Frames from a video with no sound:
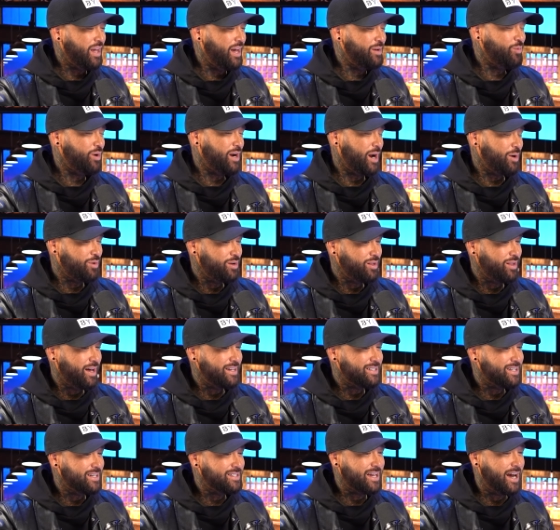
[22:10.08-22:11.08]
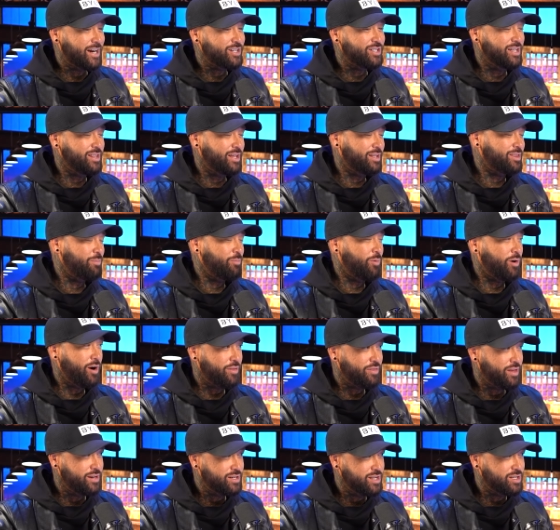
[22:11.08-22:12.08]
And what I realized is actually like the more
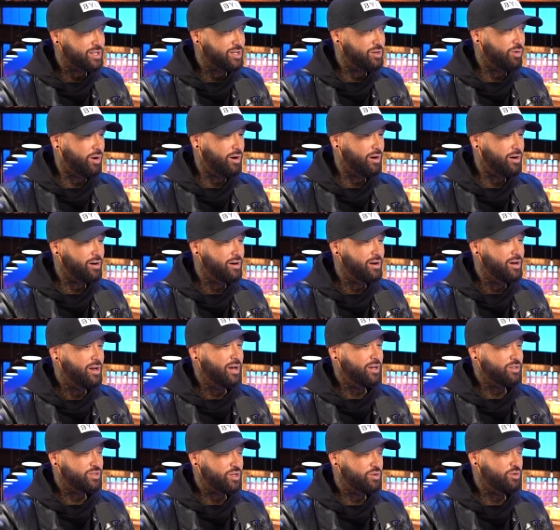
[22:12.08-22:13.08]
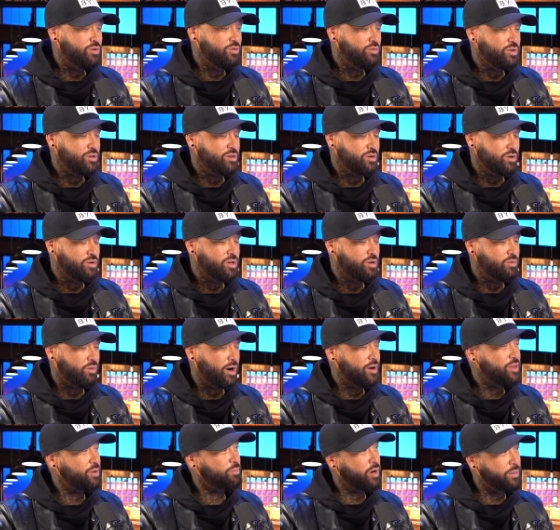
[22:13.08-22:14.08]
authentic you are to who you
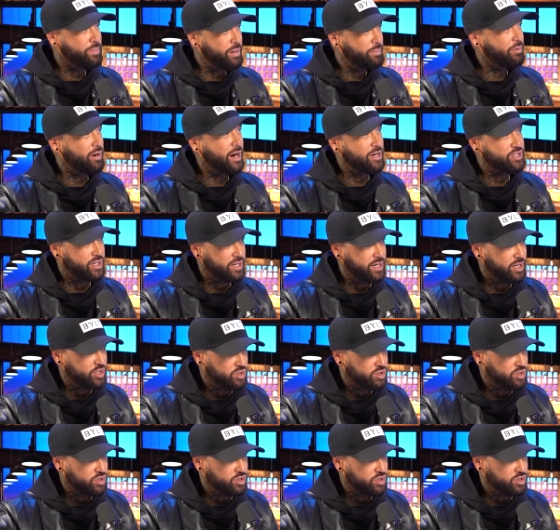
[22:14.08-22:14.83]
are, the more people are actually going